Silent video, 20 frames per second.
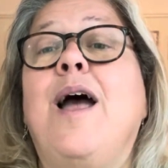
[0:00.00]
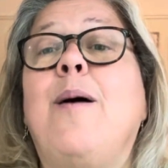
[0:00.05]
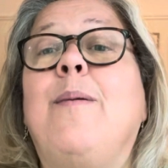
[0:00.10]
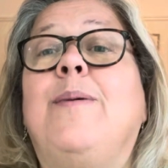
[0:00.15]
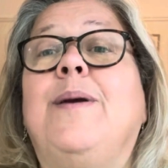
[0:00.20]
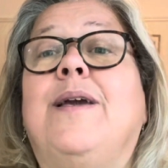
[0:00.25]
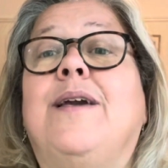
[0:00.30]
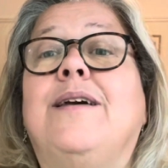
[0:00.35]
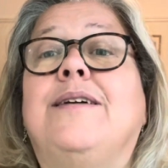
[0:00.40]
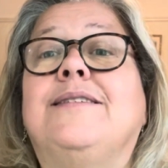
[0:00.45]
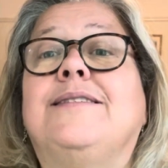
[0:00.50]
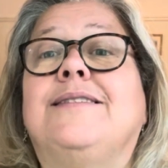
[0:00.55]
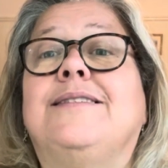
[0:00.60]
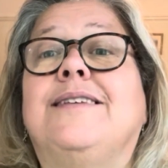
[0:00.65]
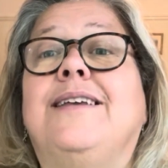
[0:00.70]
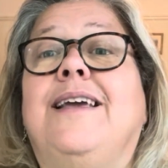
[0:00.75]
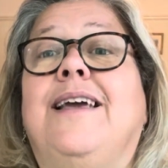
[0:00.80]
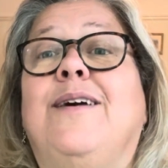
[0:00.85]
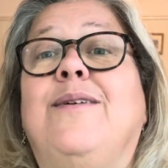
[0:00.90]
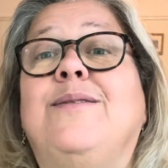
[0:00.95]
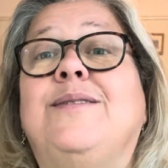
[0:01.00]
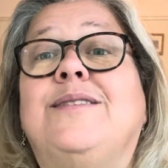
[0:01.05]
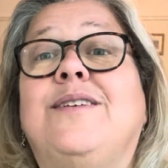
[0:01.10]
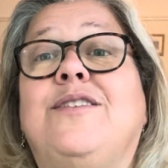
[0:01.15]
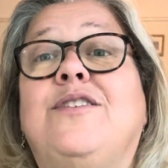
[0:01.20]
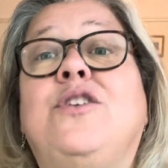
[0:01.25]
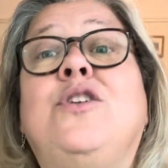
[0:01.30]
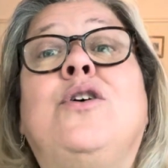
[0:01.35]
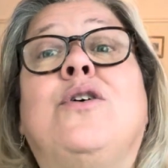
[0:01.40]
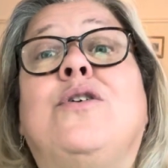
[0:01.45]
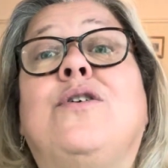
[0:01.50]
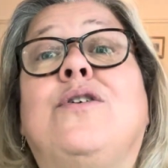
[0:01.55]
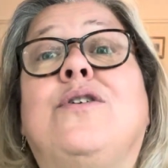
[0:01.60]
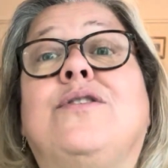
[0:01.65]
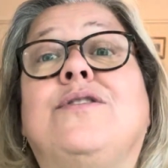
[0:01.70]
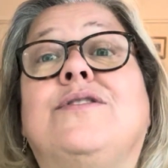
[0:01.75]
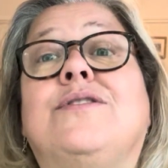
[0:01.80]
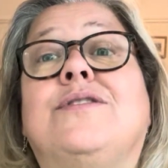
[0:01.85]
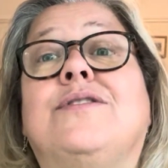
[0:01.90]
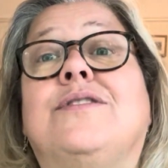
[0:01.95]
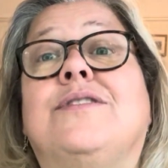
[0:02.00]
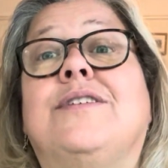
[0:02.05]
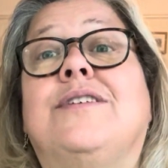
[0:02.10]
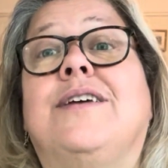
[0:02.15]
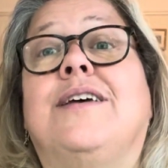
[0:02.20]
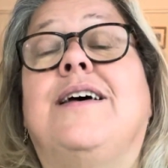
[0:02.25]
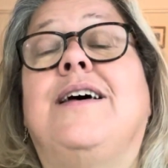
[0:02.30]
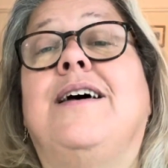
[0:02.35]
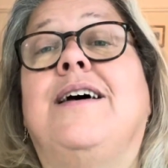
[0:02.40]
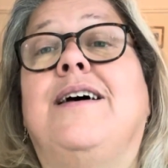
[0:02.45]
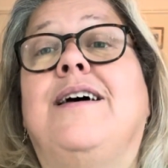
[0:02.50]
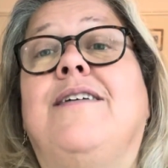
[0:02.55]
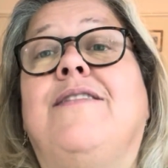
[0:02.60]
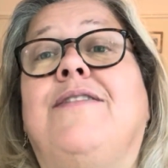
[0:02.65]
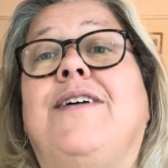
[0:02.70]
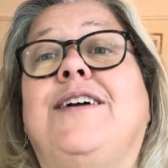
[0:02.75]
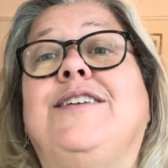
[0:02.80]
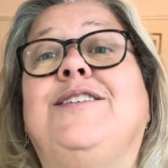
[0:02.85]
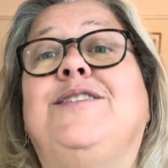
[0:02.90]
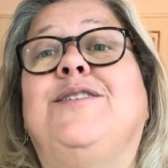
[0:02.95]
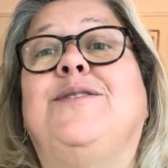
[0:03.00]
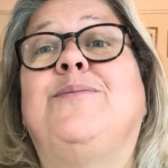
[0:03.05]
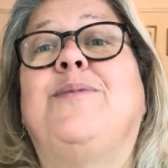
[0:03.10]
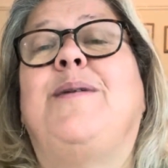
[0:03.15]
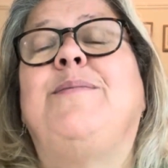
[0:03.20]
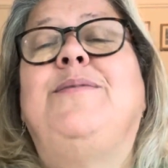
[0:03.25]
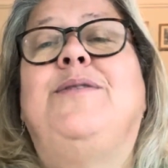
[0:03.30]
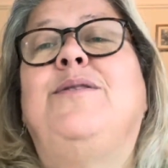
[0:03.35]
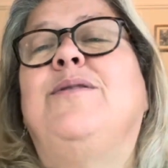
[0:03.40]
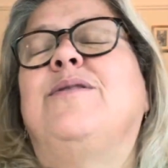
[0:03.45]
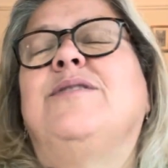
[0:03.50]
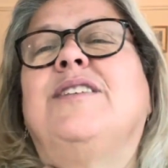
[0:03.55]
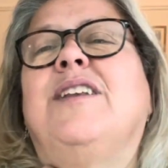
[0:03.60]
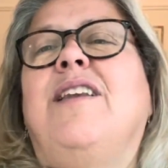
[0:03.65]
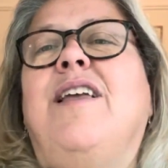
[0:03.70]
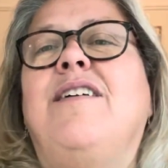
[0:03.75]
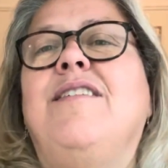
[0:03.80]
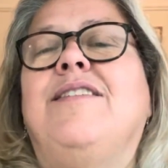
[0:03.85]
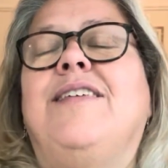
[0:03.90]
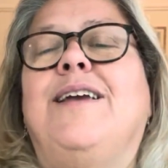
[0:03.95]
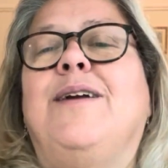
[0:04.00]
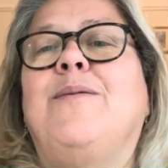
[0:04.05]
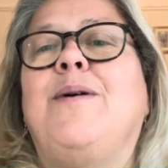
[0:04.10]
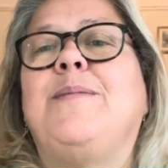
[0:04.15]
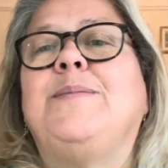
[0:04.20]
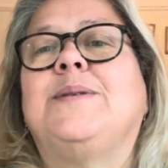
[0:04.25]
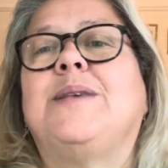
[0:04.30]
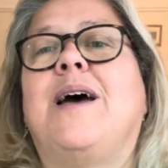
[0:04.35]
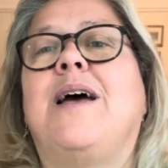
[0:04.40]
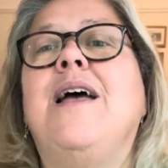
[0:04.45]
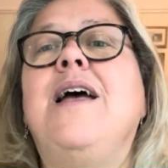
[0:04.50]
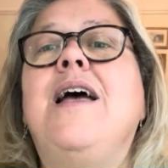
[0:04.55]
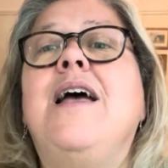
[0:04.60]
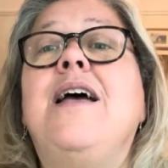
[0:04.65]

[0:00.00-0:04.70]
because it was on Yours Yours Clothing website.